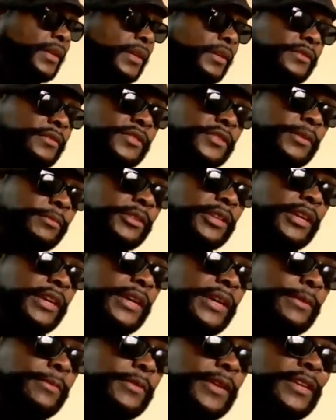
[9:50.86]
And
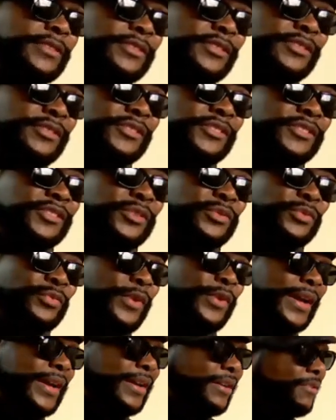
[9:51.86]
sometimes I just sit
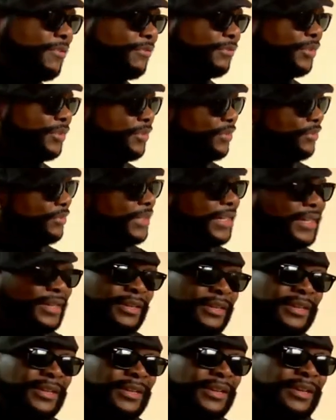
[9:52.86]
around, you know, and
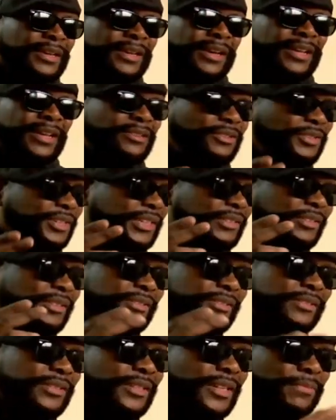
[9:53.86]
I look at
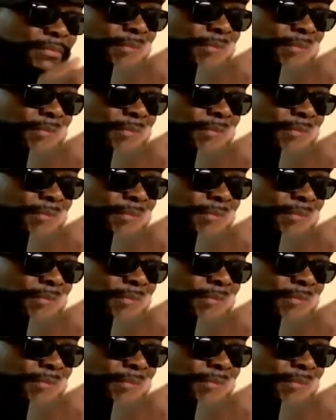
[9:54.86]
this stuff,